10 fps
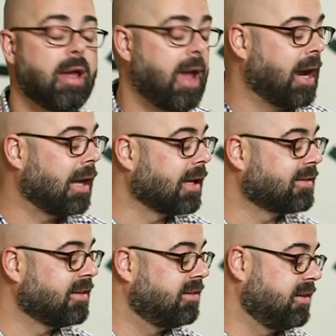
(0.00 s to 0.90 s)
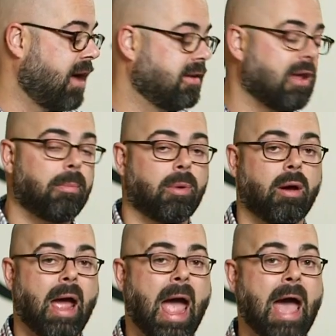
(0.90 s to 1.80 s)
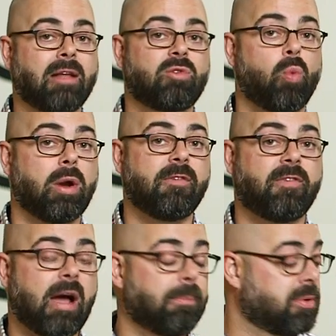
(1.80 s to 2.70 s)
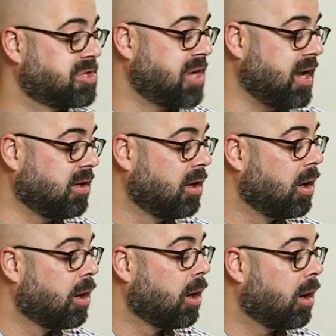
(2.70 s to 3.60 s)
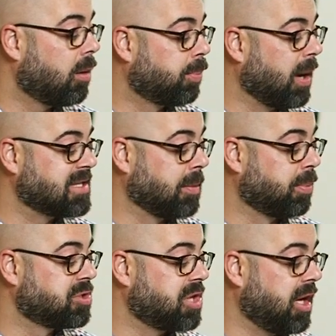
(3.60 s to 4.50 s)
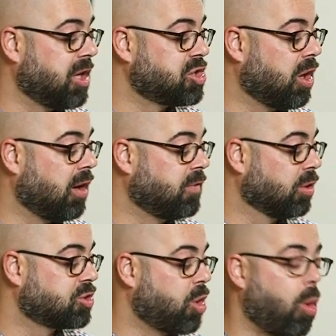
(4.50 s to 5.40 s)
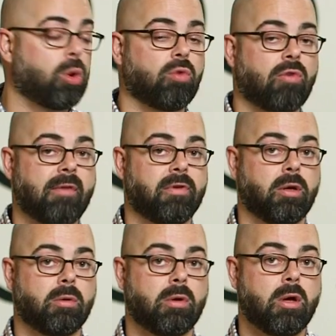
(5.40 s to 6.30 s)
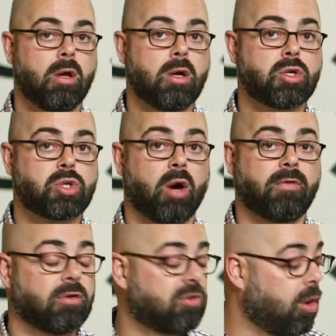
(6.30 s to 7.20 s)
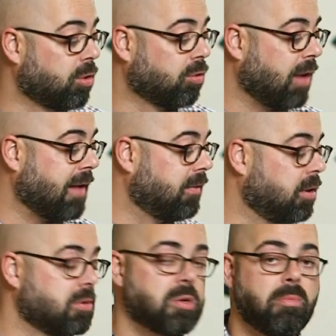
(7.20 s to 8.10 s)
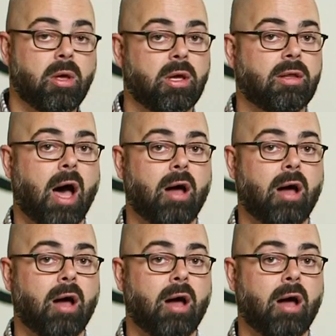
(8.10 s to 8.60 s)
And I like to see that number at 25% as a percentage of your total revenue. So if your total revenue is $1 million,